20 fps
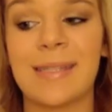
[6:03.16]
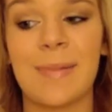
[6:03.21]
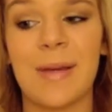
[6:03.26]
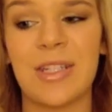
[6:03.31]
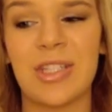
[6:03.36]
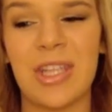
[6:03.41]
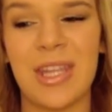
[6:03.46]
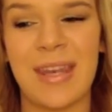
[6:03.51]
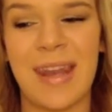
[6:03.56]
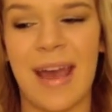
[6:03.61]

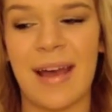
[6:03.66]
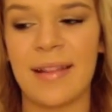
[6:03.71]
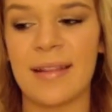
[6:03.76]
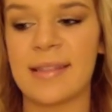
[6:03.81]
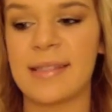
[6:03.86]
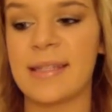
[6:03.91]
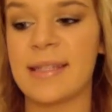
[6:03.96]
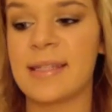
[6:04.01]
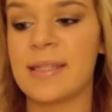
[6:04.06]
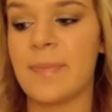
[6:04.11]
especially
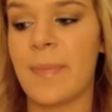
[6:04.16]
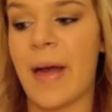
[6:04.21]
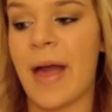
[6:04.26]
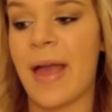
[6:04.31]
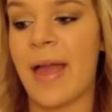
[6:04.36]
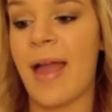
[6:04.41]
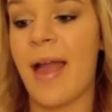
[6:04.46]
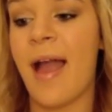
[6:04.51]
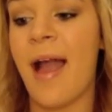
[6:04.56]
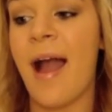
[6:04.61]
necklaces,
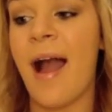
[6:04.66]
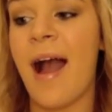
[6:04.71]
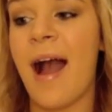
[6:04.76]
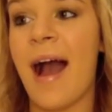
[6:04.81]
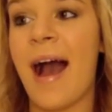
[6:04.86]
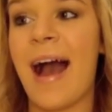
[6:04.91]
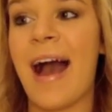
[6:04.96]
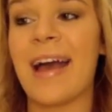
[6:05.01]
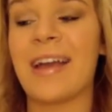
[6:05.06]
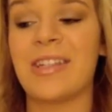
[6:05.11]
but
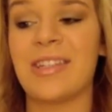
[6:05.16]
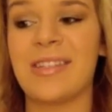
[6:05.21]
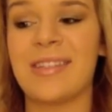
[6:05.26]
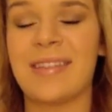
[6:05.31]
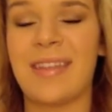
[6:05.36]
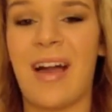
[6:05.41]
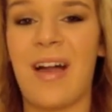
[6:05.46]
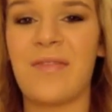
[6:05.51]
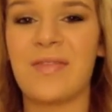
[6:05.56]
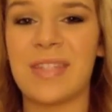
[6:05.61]
I
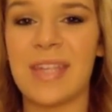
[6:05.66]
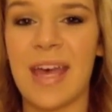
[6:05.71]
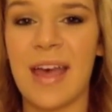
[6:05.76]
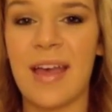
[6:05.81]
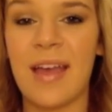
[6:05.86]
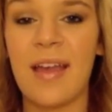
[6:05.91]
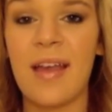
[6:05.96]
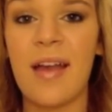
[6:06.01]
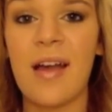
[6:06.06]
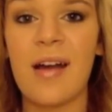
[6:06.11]
just loved it.
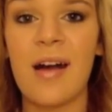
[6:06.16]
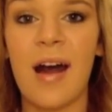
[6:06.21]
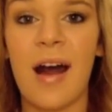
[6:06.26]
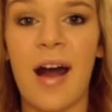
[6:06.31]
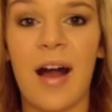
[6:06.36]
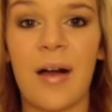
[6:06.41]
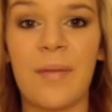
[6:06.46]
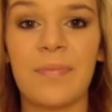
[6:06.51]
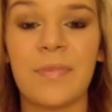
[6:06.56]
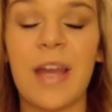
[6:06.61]

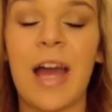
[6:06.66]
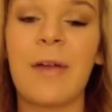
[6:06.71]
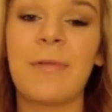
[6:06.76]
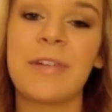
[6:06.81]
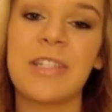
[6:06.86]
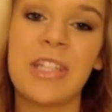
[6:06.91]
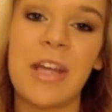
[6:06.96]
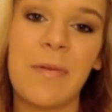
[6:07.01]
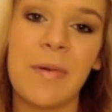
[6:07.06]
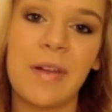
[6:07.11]
Um, I
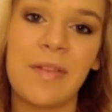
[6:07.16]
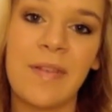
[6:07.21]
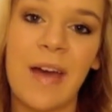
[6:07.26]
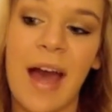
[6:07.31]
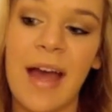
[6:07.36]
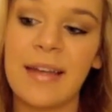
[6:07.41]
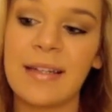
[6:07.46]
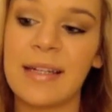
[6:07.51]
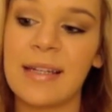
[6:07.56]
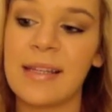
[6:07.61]
wish I would have
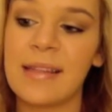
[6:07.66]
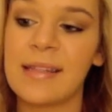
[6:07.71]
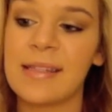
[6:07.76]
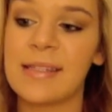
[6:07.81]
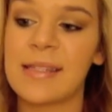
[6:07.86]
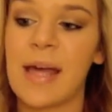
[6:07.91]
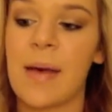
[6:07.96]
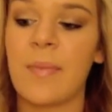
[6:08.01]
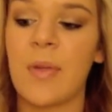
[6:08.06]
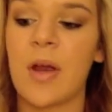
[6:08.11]
gotten it in the
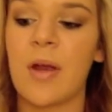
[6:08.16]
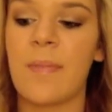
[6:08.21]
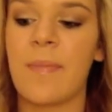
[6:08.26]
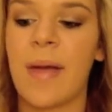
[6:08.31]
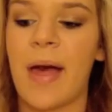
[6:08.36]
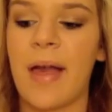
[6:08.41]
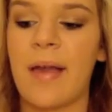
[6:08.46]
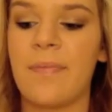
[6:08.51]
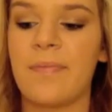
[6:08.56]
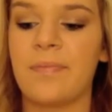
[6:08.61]
summer,
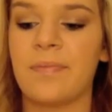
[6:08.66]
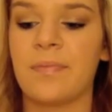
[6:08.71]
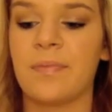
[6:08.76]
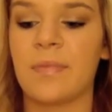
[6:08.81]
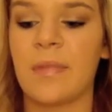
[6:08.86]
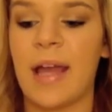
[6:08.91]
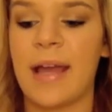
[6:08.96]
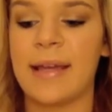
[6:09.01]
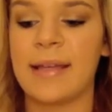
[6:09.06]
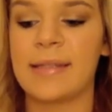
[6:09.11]
but
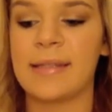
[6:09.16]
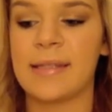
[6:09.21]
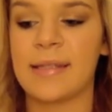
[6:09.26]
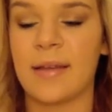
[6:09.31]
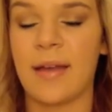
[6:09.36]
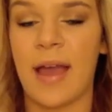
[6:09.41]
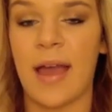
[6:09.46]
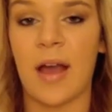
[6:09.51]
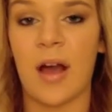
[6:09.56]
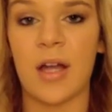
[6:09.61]
I can
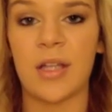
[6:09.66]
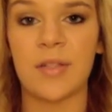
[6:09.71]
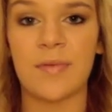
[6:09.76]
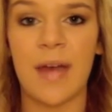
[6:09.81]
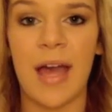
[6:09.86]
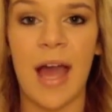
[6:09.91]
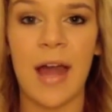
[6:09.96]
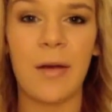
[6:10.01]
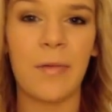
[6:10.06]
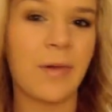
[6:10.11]
still hang on
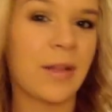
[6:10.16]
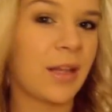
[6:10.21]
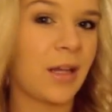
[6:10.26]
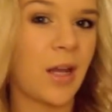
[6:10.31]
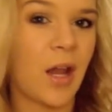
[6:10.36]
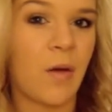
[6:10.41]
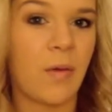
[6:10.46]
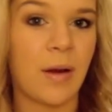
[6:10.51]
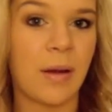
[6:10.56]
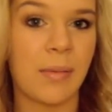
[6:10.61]
to it. I don't
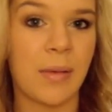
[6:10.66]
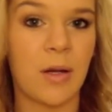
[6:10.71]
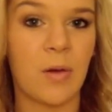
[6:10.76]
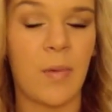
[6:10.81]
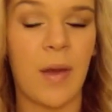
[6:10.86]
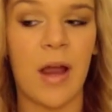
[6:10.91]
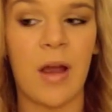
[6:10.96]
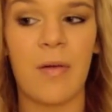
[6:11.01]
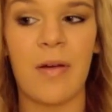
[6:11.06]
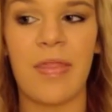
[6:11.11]
really know what I'm going
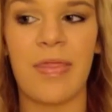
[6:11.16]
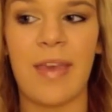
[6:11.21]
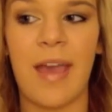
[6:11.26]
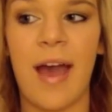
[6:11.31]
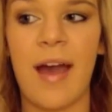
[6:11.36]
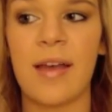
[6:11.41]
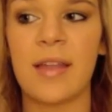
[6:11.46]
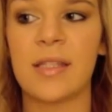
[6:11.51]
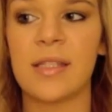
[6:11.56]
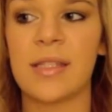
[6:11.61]
to wear it with
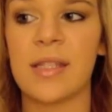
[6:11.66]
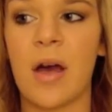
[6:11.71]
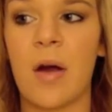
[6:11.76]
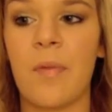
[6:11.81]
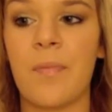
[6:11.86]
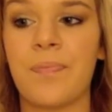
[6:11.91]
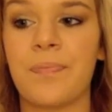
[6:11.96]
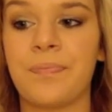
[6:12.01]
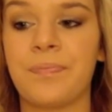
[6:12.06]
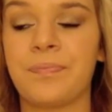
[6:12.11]
yet, so
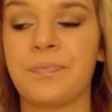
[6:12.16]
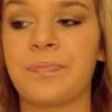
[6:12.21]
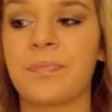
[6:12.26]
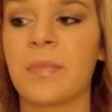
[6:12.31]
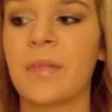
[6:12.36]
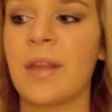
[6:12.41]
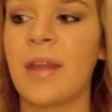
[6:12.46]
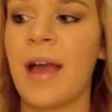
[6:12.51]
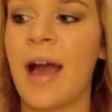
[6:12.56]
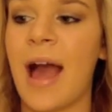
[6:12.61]

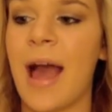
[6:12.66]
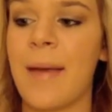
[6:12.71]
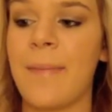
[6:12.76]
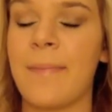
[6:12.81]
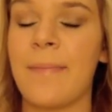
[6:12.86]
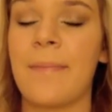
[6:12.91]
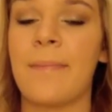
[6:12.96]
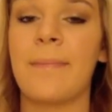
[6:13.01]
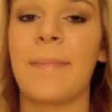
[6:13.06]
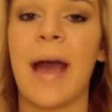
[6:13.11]

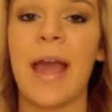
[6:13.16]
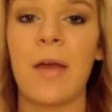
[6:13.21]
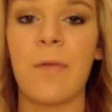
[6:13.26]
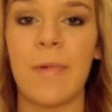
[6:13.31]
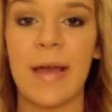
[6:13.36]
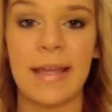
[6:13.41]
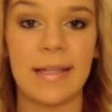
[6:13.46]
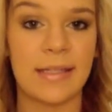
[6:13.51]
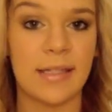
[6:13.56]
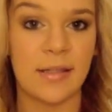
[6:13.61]
I
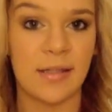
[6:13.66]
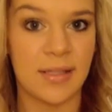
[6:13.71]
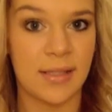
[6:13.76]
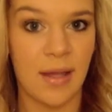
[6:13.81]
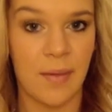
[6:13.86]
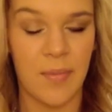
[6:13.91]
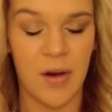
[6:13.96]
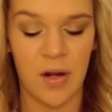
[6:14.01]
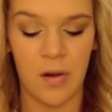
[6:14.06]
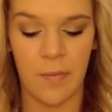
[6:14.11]
might wait till
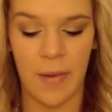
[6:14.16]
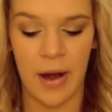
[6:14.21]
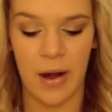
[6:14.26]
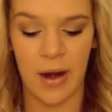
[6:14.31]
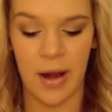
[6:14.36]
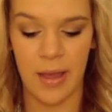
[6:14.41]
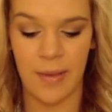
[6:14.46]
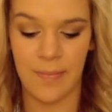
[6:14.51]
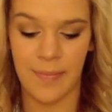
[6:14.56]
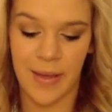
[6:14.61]
summer to
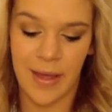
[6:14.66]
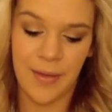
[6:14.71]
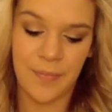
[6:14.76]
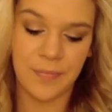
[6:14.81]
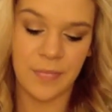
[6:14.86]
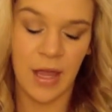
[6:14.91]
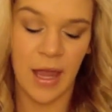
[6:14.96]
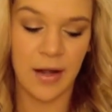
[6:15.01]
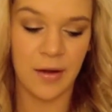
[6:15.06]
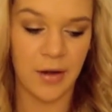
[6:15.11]
wear it, but
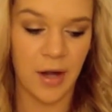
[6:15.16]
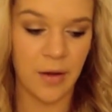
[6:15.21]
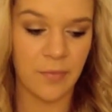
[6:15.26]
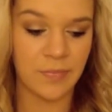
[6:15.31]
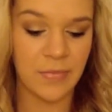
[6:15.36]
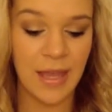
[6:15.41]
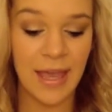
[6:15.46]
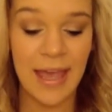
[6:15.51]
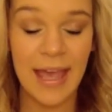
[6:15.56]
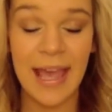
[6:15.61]
I don't know.
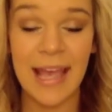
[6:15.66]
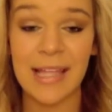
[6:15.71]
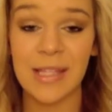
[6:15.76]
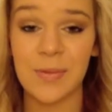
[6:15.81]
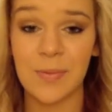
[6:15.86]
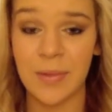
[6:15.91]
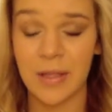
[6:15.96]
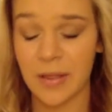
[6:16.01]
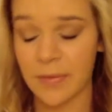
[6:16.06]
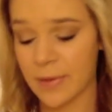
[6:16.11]

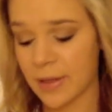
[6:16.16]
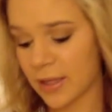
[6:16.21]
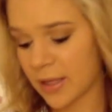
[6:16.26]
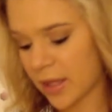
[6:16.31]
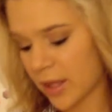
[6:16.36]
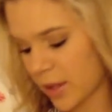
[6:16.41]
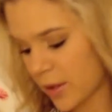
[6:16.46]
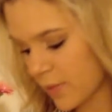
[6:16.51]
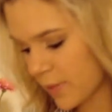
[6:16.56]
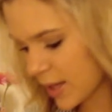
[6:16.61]
It's really, really
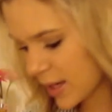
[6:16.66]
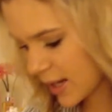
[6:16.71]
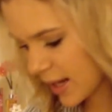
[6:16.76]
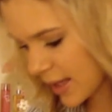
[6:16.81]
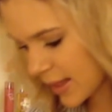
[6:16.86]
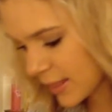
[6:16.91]
cute, and